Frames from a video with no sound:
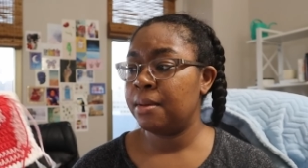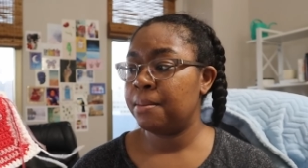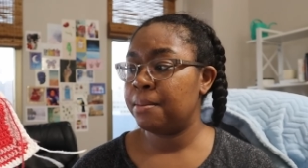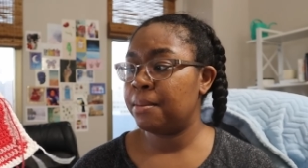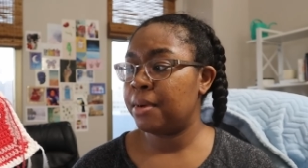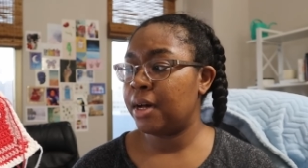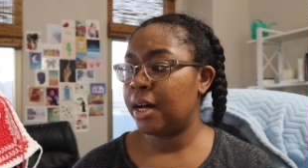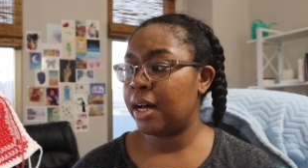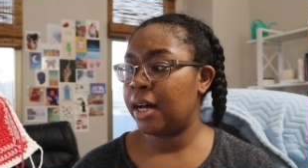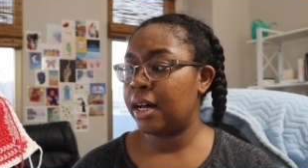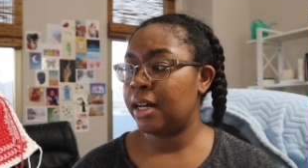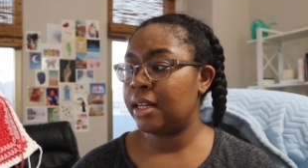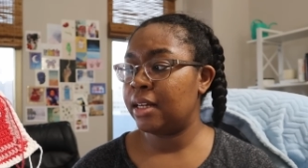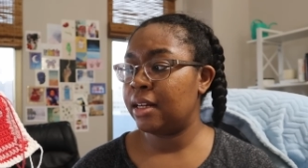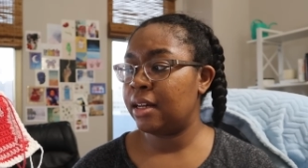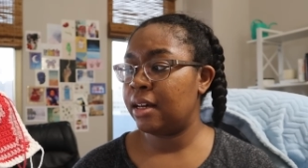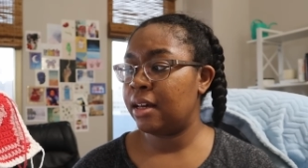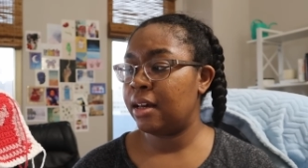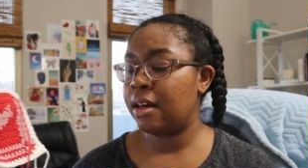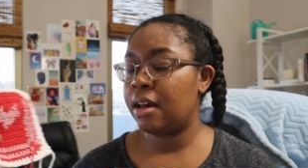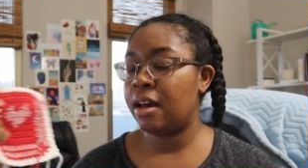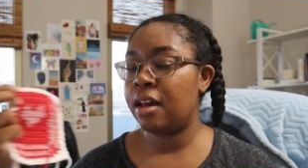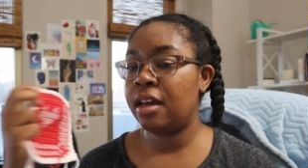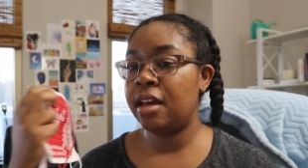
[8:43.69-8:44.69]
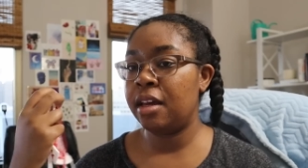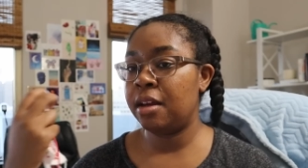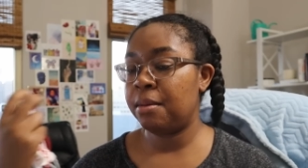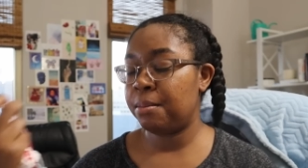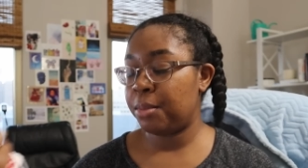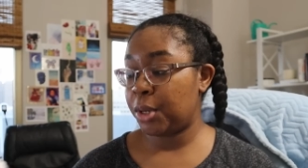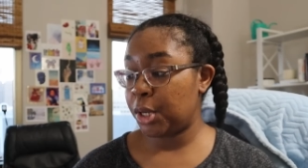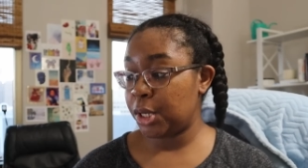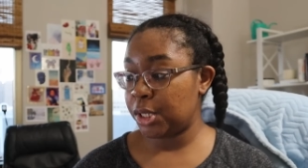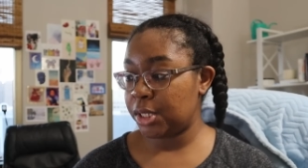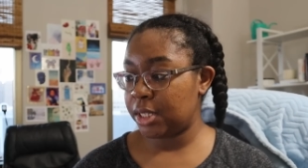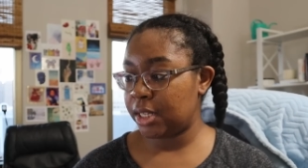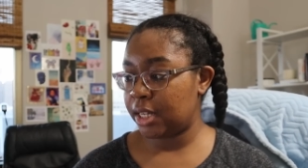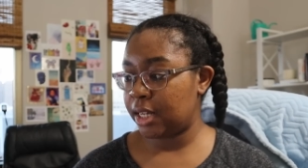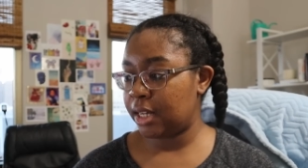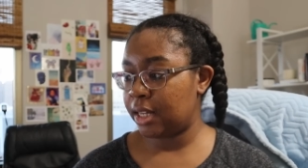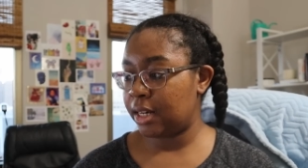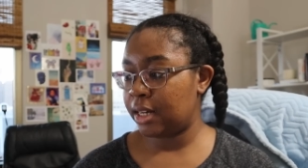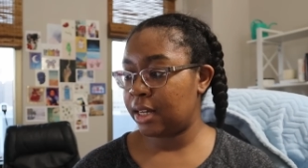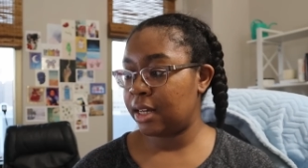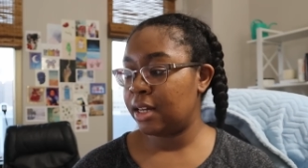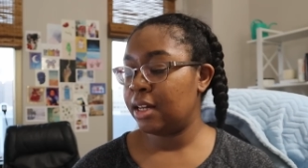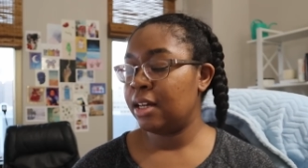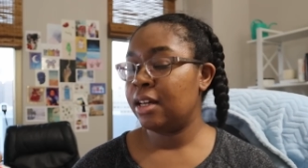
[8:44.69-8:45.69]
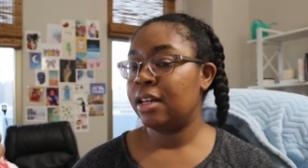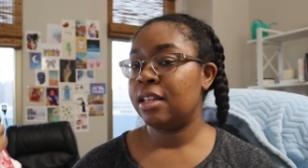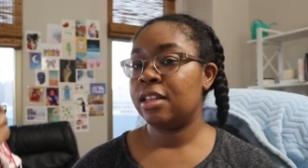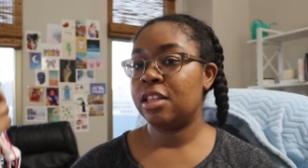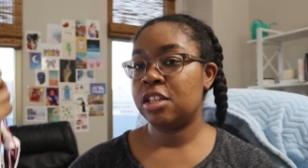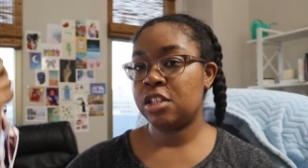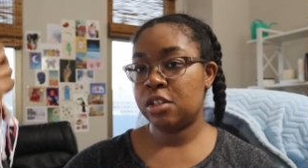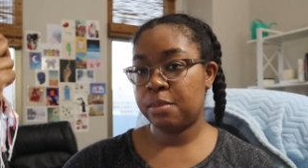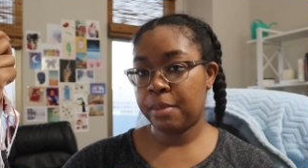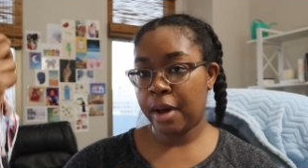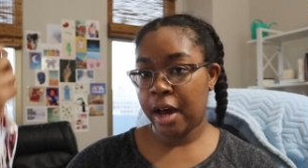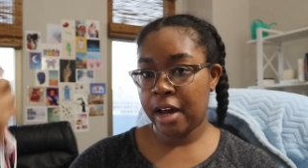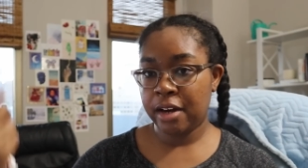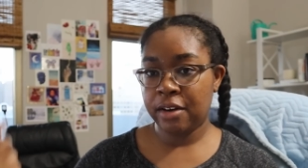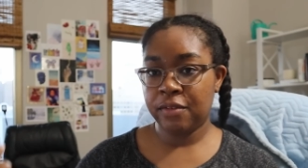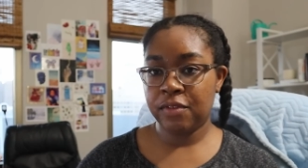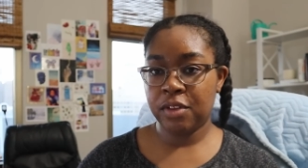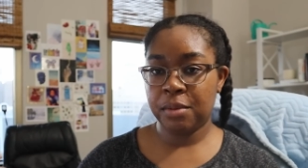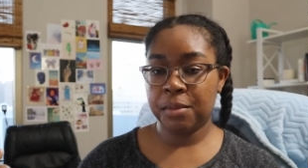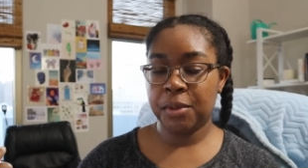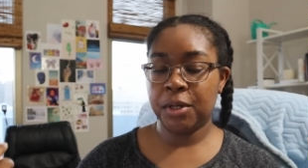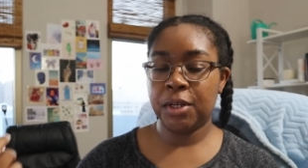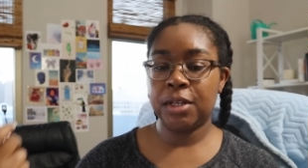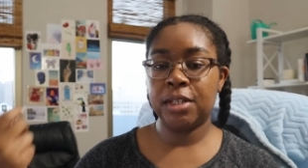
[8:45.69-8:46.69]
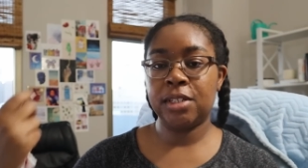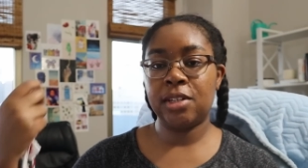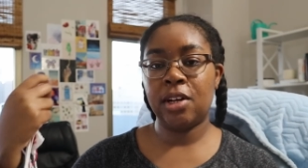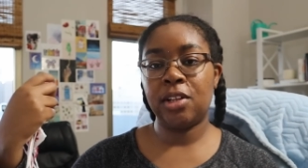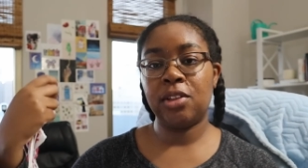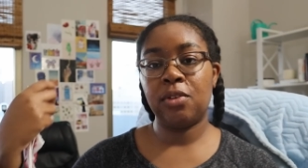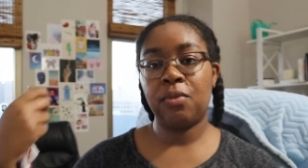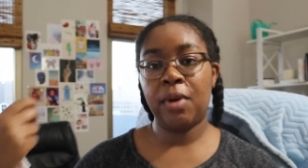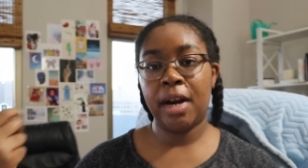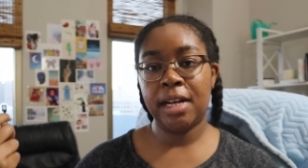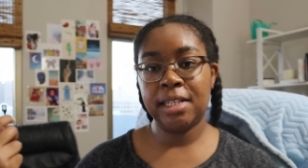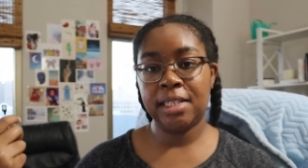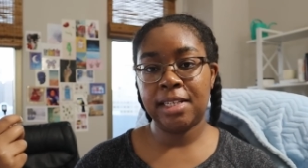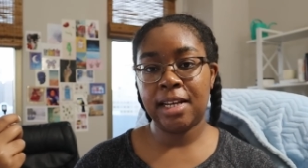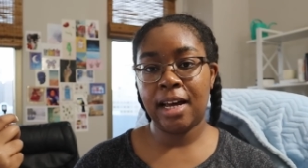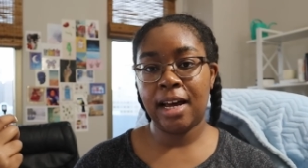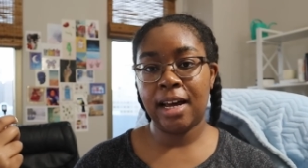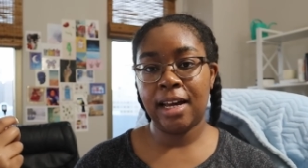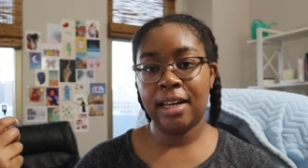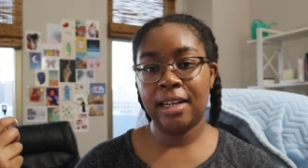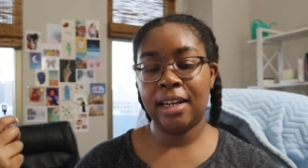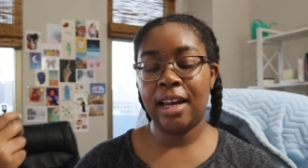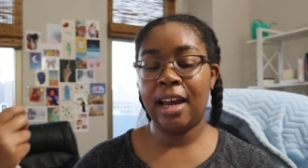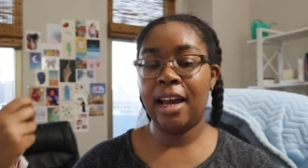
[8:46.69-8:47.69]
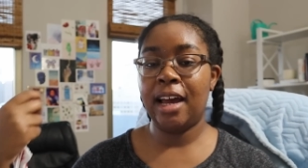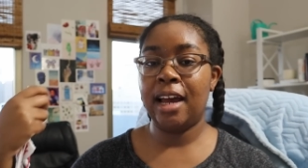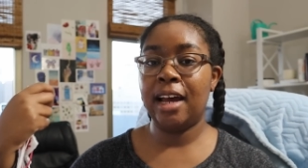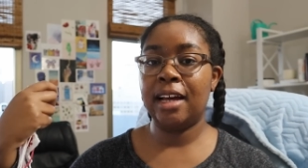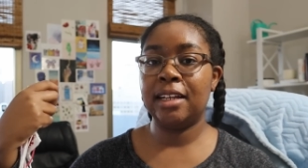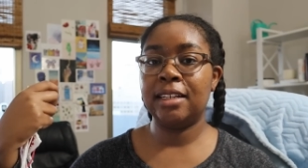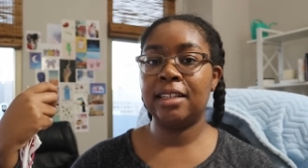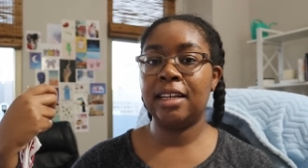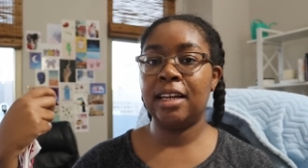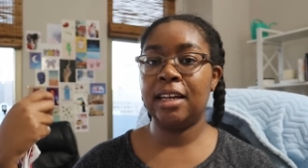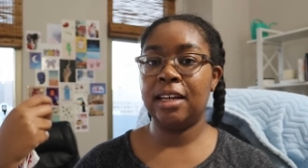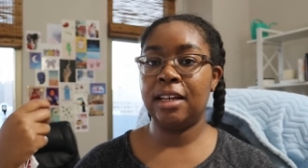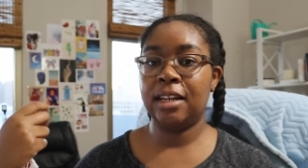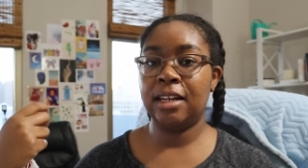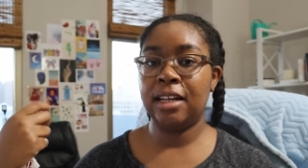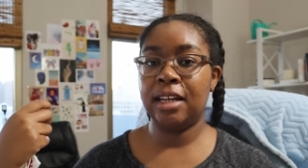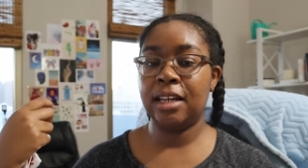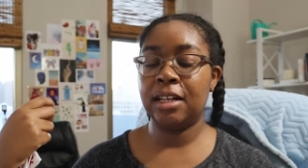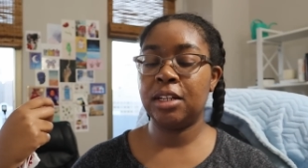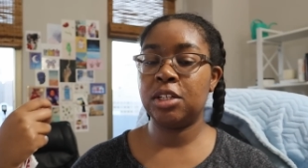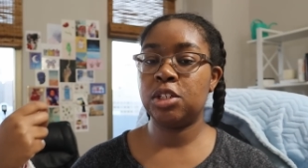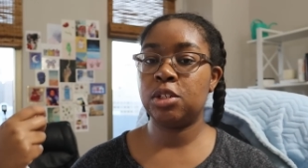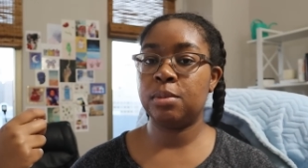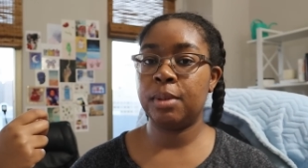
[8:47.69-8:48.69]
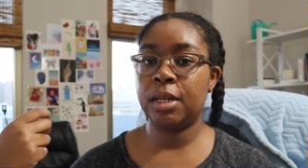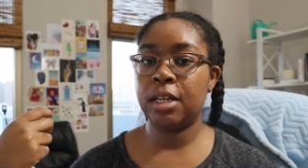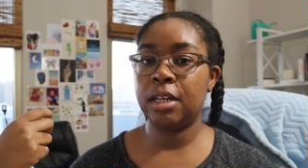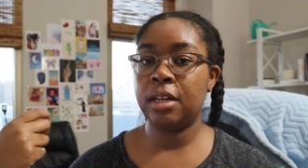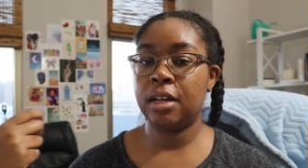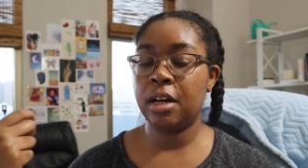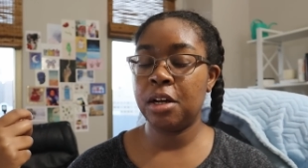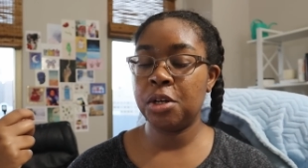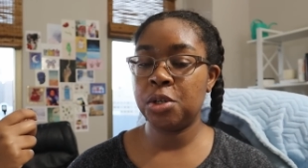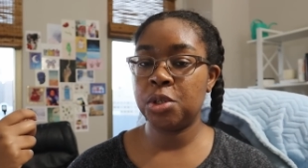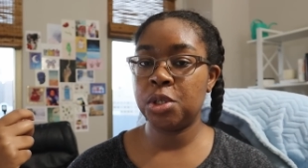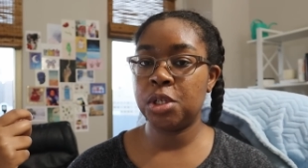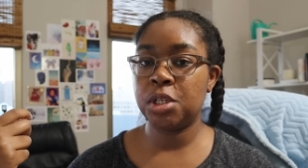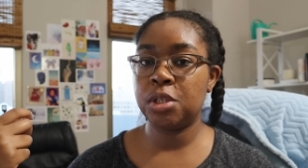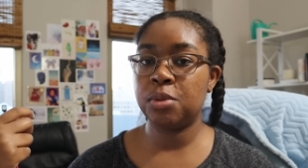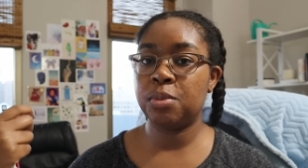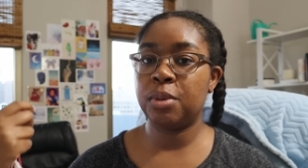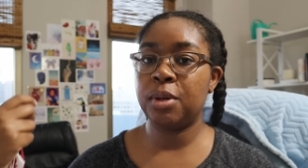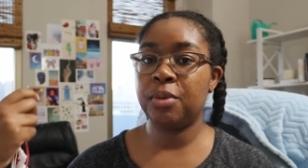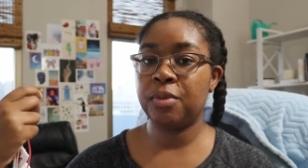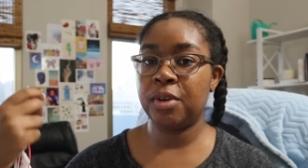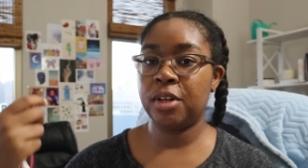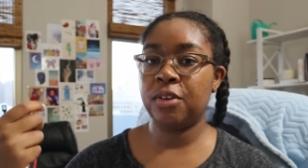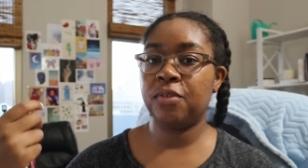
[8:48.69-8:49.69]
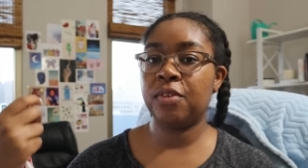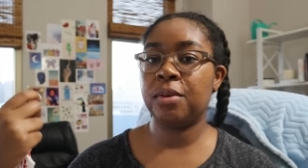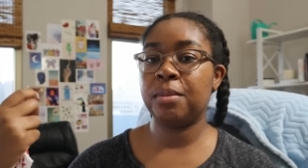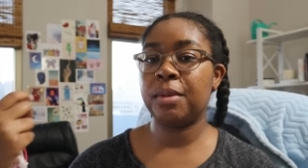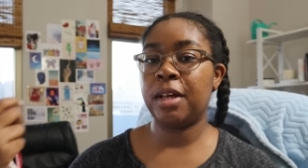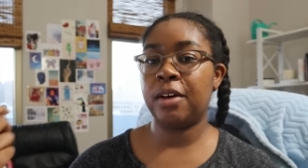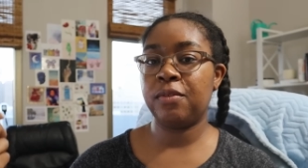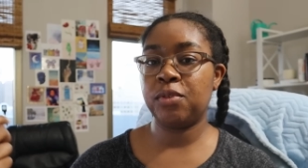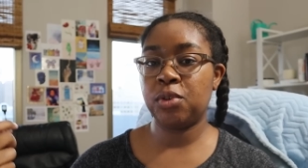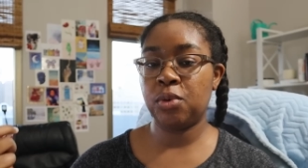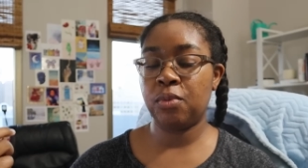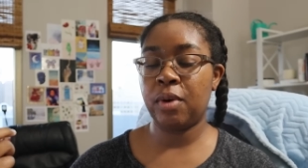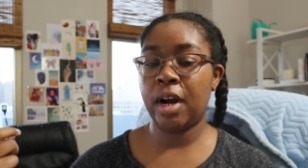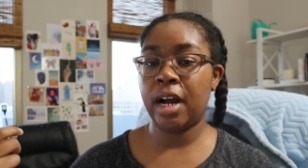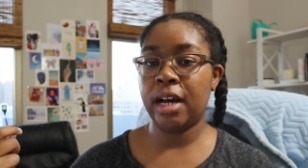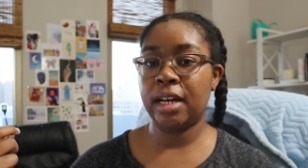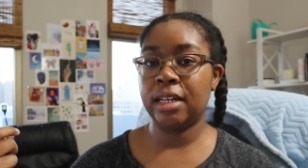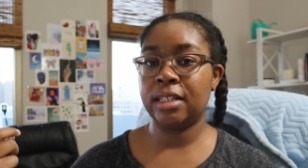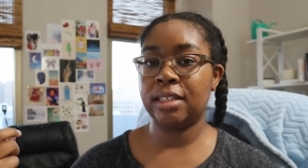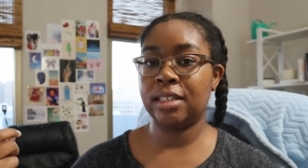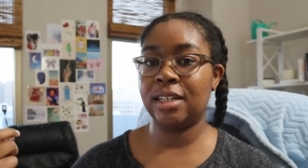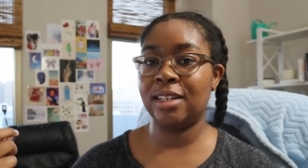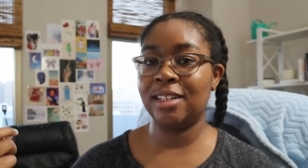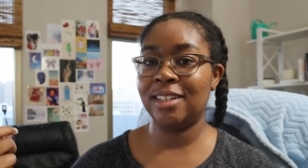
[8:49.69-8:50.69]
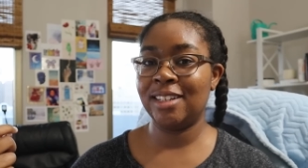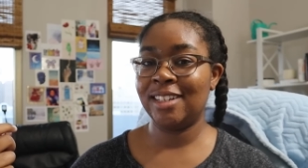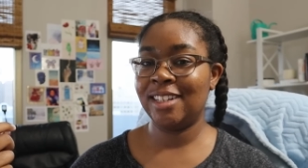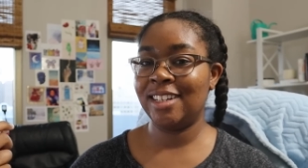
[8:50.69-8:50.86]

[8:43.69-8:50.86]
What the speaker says: but in person, the spine of the book is on the right side, and in English-speaking countries, we read from left to right,